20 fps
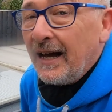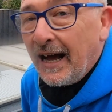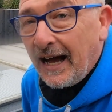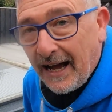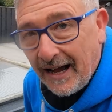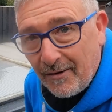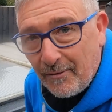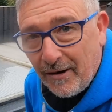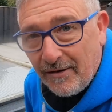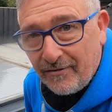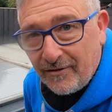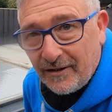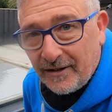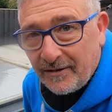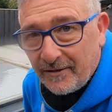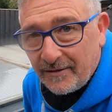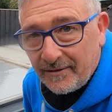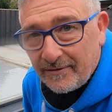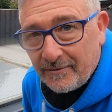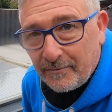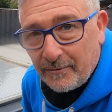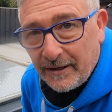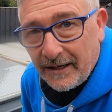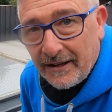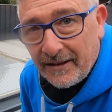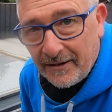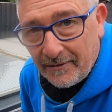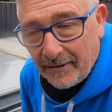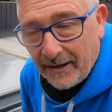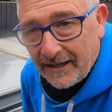However, we
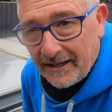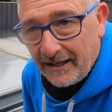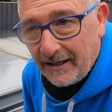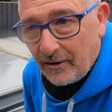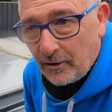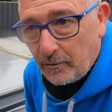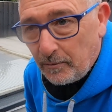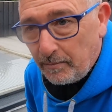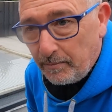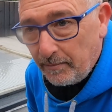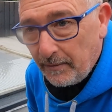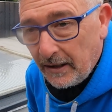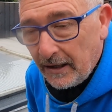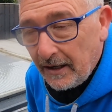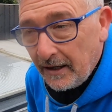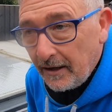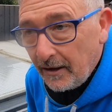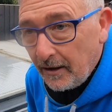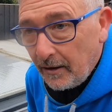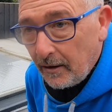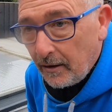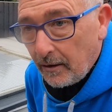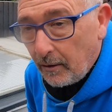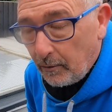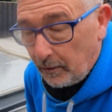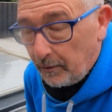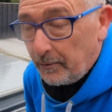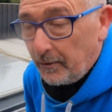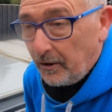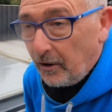had a little,
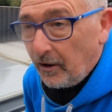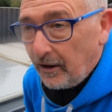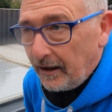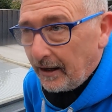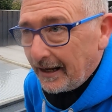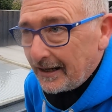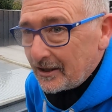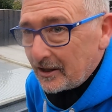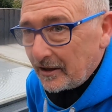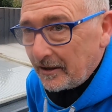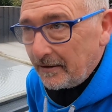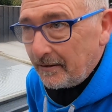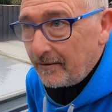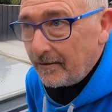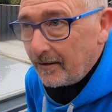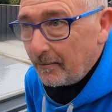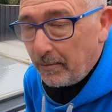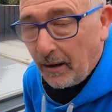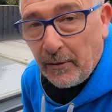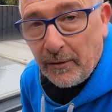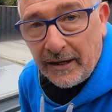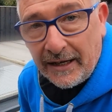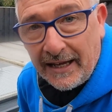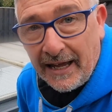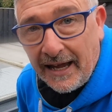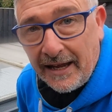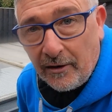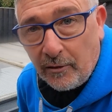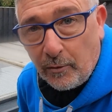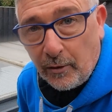actually, blew in a
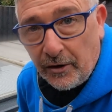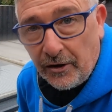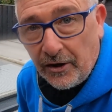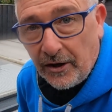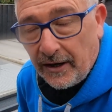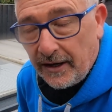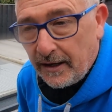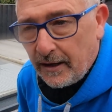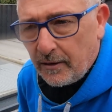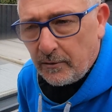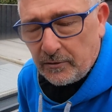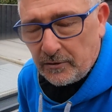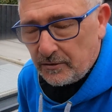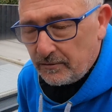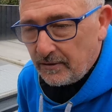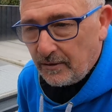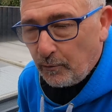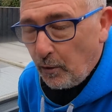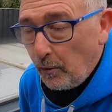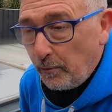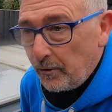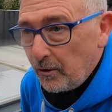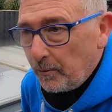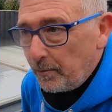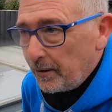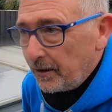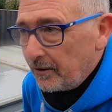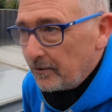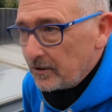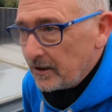gale one night. Woke me
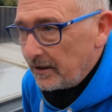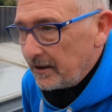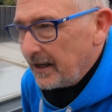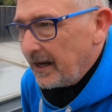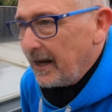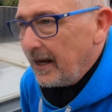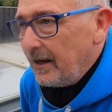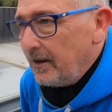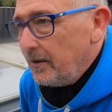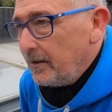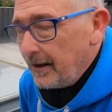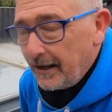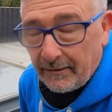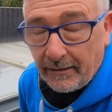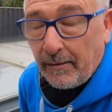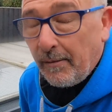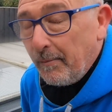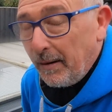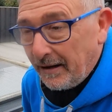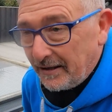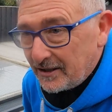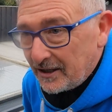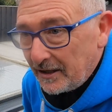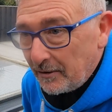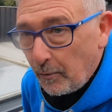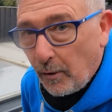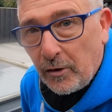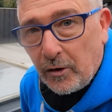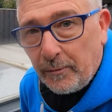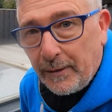up and I was like, the hell? Anyway, I went back to
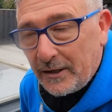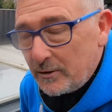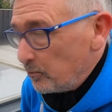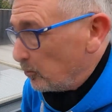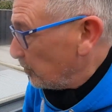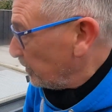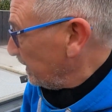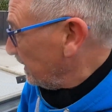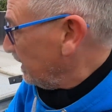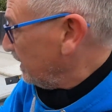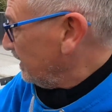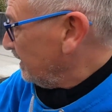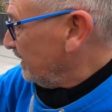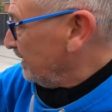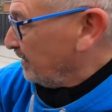sleep, woke up next morning.